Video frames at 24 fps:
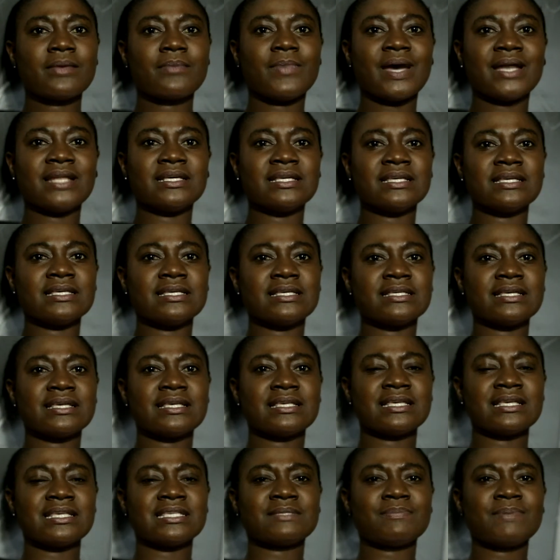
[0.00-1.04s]
But
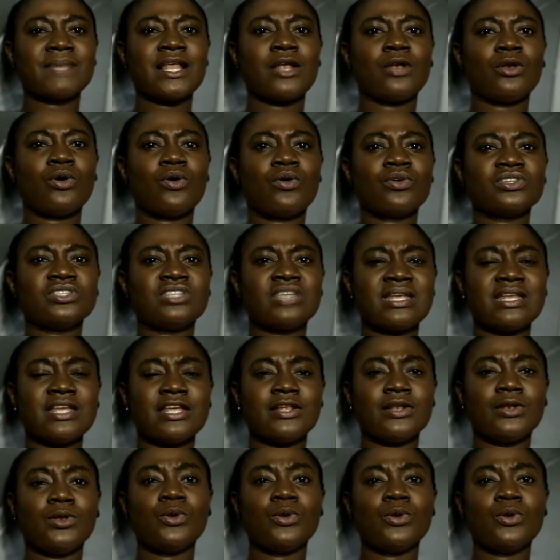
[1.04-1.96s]
it's been a long journey.